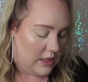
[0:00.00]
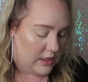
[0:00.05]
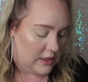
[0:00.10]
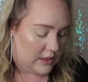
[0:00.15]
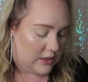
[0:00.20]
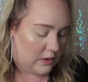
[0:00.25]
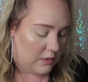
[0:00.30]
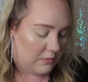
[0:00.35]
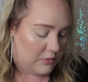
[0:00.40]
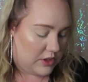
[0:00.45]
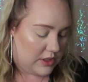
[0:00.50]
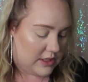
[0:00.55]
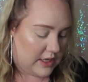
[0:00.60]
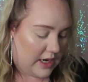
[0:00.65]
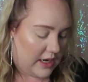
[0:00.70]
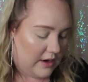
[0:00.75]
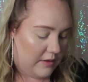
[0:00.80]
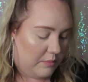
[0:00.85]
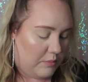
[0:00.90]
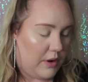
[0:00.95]
So I'm just
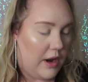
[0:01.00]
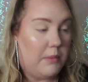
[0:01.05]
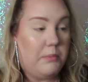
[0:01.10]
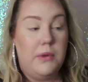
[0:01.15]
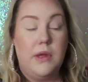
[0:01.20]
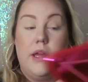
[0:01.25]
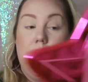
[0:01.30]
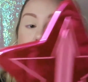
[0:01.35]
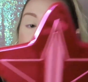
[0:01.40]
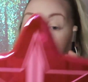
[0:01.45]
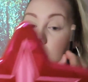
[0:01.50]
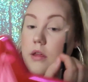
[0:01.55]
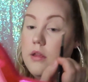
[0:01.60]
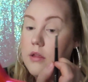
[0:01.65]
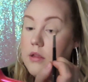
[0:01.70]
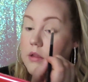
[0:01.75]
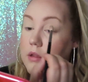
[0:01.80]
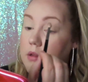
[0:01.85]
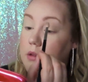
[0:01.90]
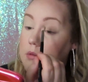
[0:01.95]
kind of prepping
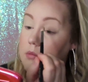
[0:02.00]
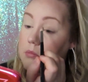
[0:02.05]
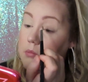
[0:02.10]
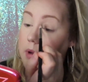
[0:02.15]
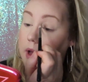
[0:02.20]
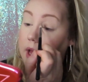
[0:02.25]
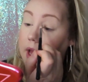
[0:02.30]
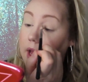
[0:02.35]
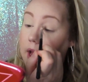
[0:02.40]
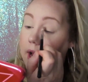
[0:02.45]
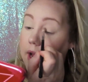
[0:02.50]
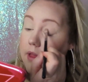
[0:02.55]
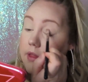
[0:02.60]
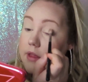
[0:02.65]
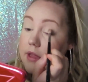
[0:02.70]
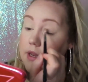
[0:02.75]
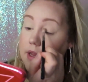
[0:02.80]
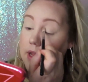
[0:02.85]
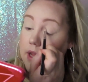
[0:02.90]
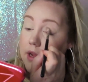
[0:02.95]
my
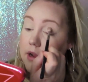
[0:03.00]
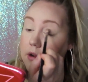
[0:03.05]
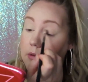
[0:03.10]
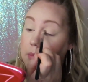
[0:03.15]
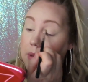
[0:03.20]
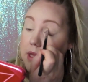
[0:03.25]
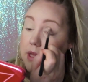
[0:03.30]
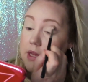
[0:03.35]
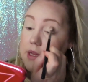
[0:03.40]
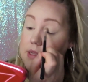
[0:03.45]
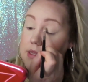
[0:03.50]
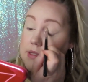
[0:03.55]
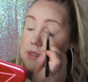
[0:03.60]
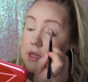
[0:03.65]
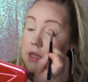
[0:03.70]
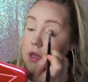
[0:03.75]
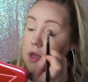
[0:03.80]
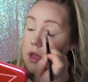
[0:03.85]
eyelid here because